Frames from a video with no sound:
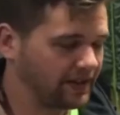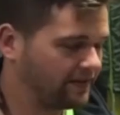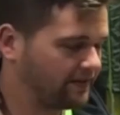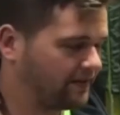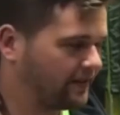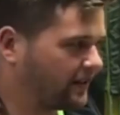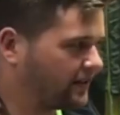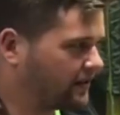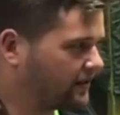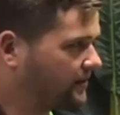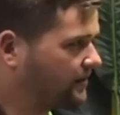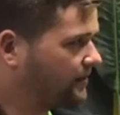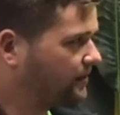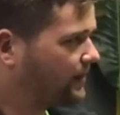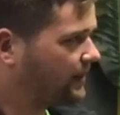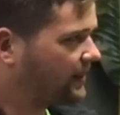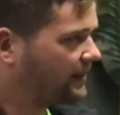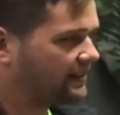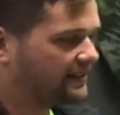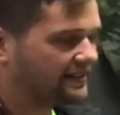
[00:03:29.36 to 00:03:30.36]
This one's a
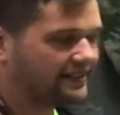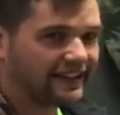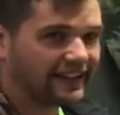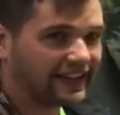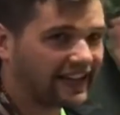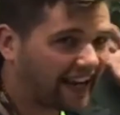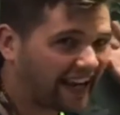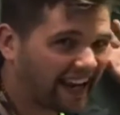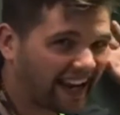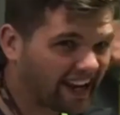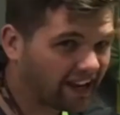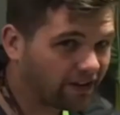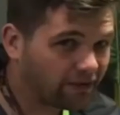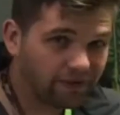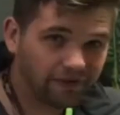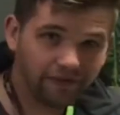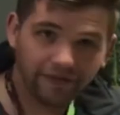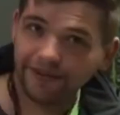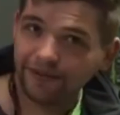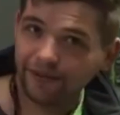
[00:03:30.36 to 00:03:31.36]
little bit weird. I don't quite
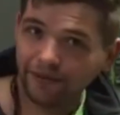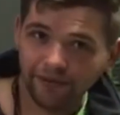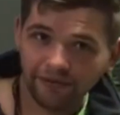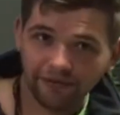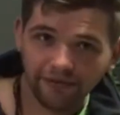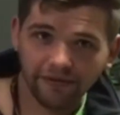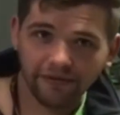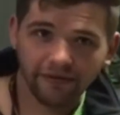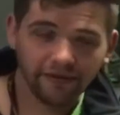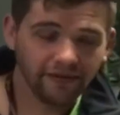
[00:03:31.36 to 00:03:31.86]
know how to